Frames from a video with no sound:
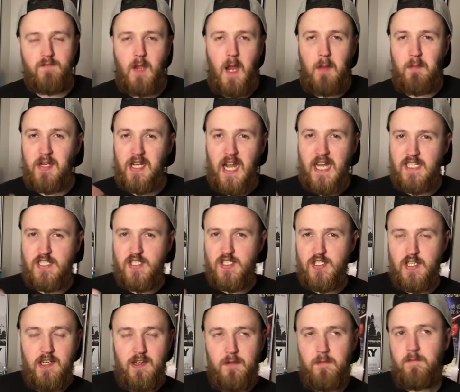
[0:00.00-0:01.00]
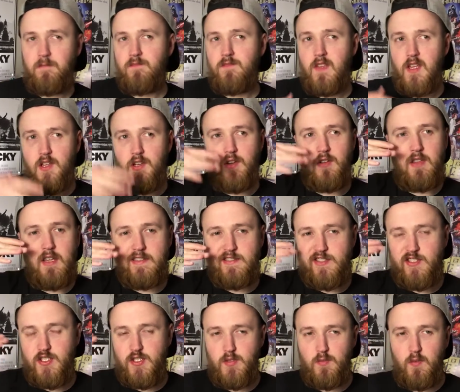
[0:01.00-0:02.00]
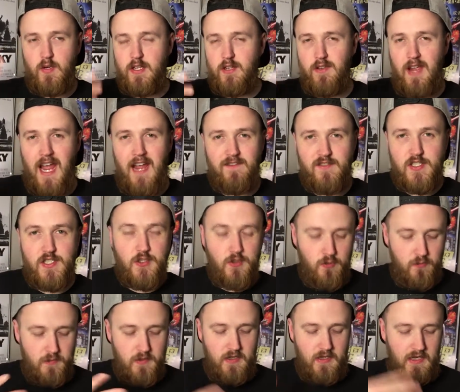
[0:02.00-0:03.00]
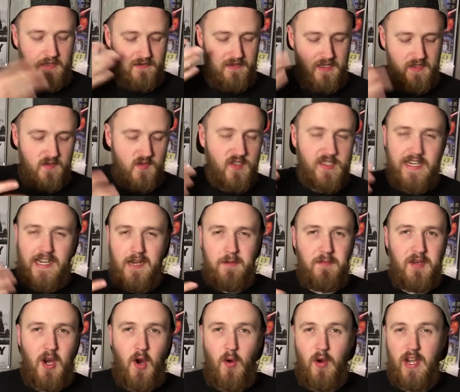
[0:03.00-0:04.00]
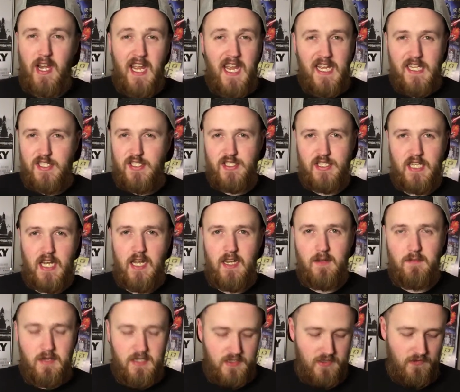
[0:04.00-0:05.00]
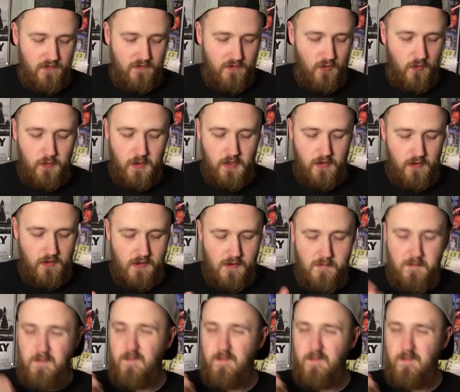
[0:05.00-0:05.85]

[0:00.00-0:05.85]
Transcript: I've been kind of sick. You know that's when you have soup and you got that steam going, just kind of makes you feel better.